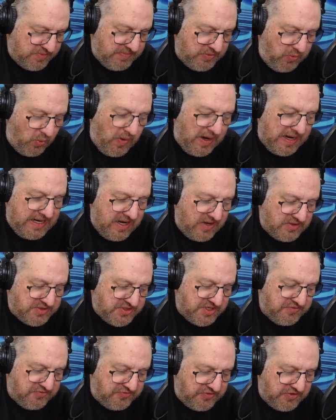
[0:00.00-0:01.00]
But White House
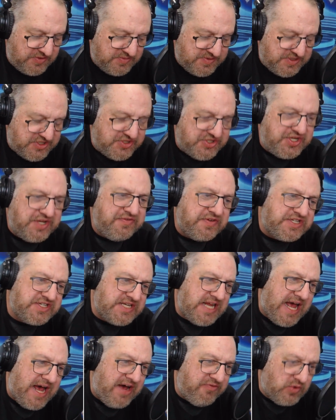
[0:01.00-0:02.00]
confirms its chief of
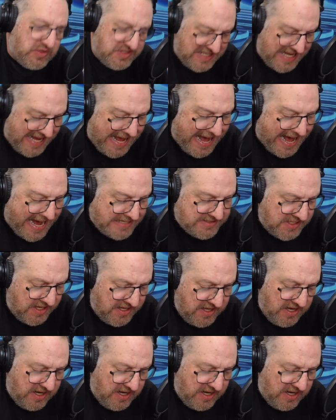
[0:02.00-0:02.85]
staff was hacked.